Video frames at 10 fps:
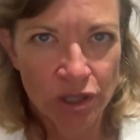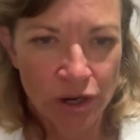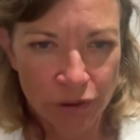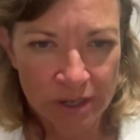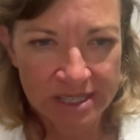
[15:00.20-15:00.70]

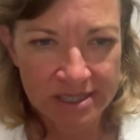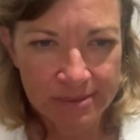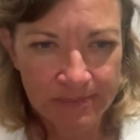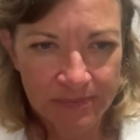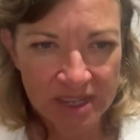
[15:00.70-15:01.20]
arteries.
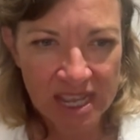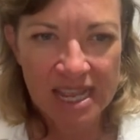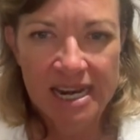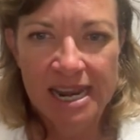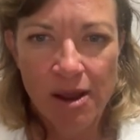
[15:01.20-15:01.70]

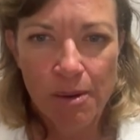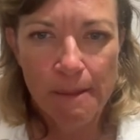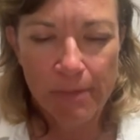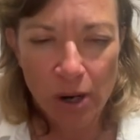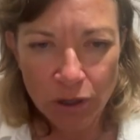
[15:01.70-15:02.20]
Now,
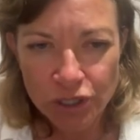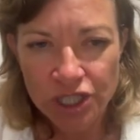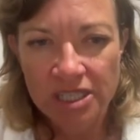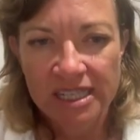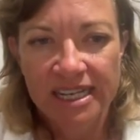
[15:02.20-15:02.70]

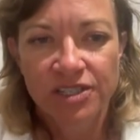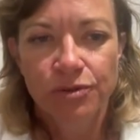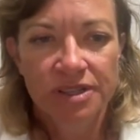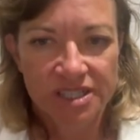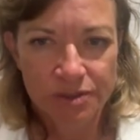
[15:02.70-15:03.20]
partially due
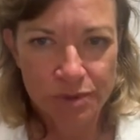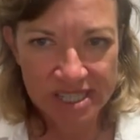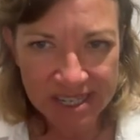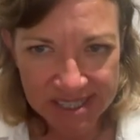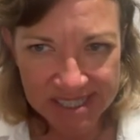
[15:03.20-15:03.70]
to this
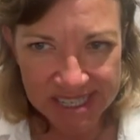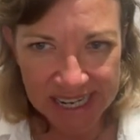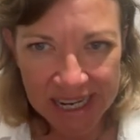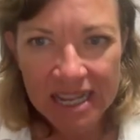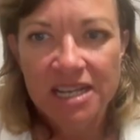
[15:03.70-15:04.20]

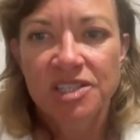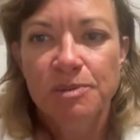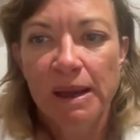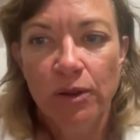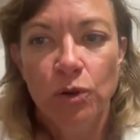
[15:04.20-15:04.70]
redundancy,
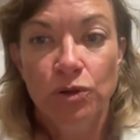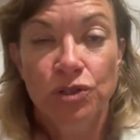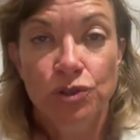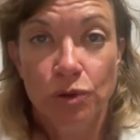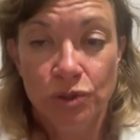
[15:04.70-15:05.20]
spinal cord
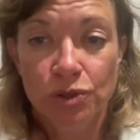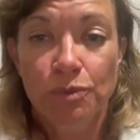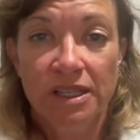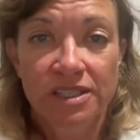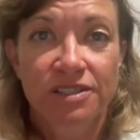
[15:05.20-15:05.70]
strokes are
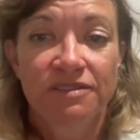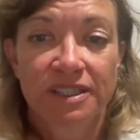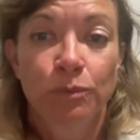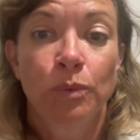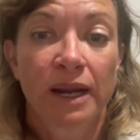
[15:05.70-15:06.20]

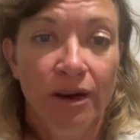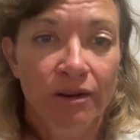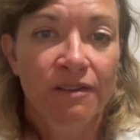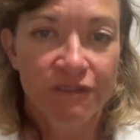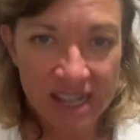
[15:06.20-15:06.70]
relatively
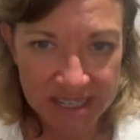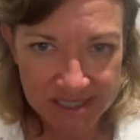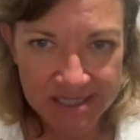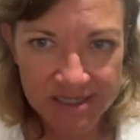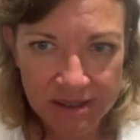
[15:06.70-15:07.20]
rare
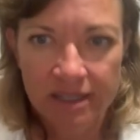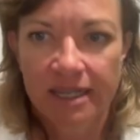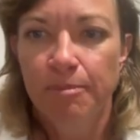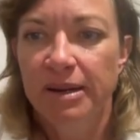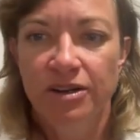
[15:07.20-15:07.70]
events
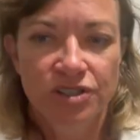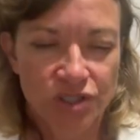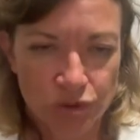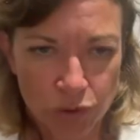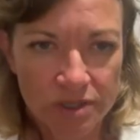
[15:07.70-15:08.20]
compared to
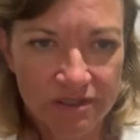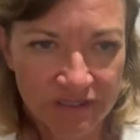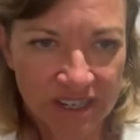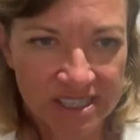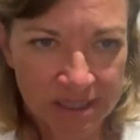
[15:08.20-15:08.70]
strokes
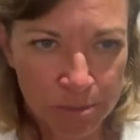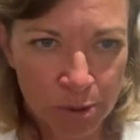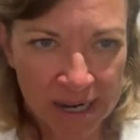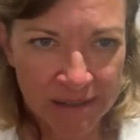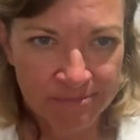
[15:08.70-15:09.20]
affecting the
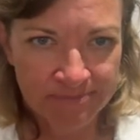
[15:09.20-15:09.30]
brain.